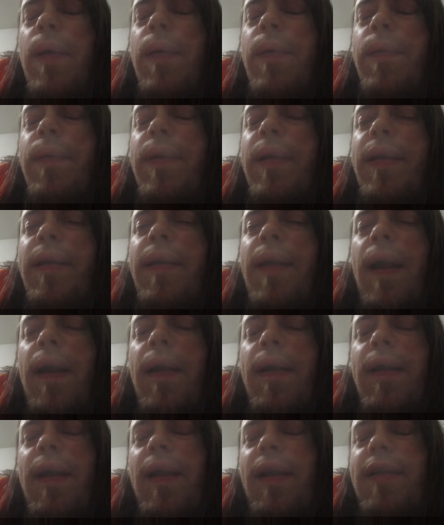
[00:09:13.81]

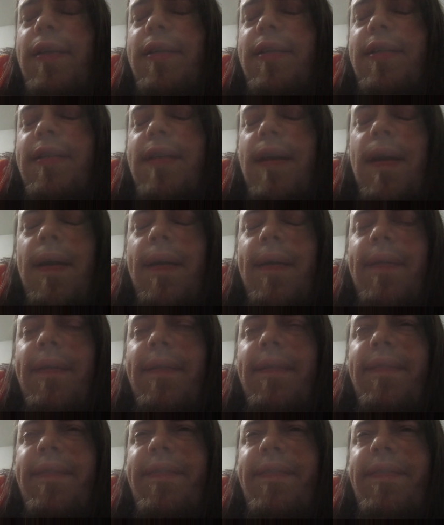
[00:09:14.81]
regardless
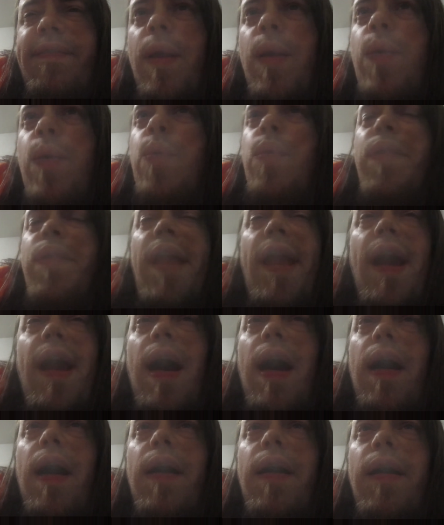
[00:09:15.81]
of who they
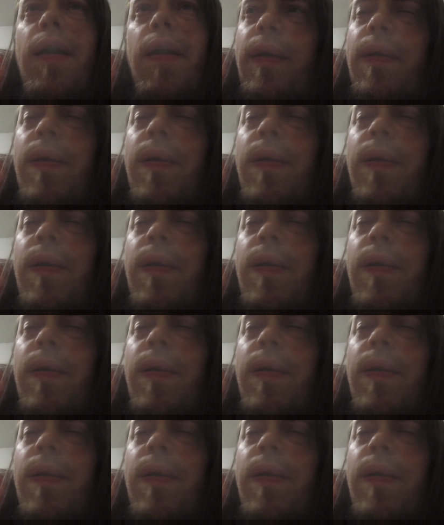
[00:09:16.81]
are.